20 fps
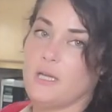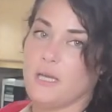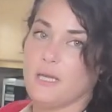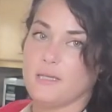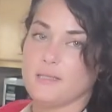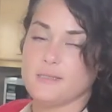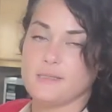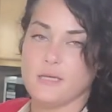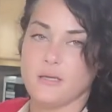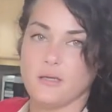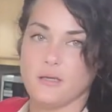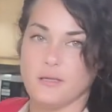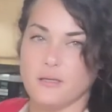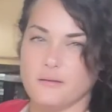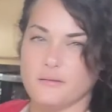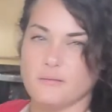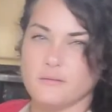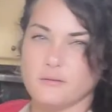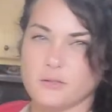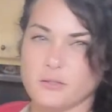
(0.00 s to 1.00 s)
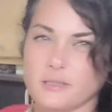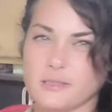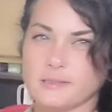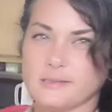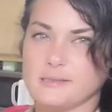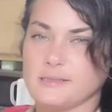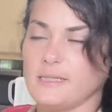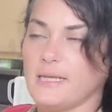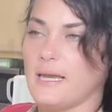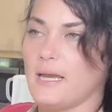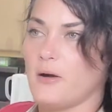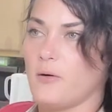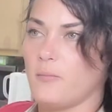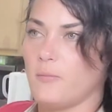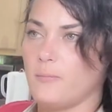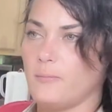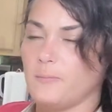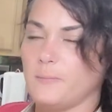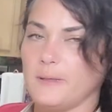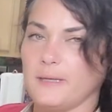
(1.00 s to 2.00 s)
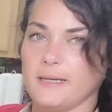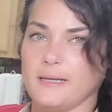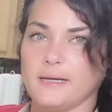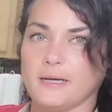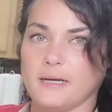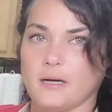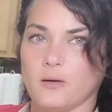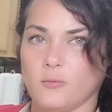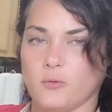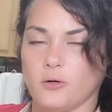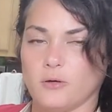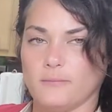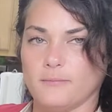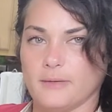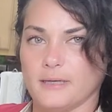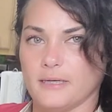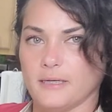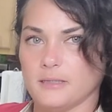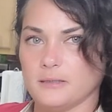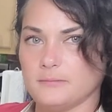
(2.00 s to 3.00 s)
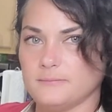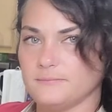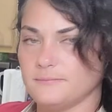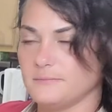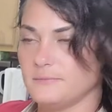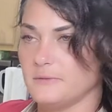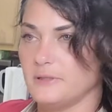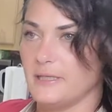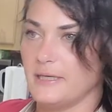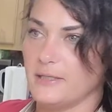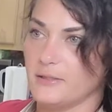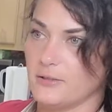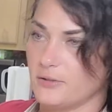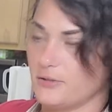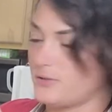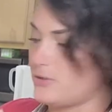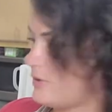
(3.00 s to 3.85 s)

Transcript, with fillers: and look and see how big I want my letters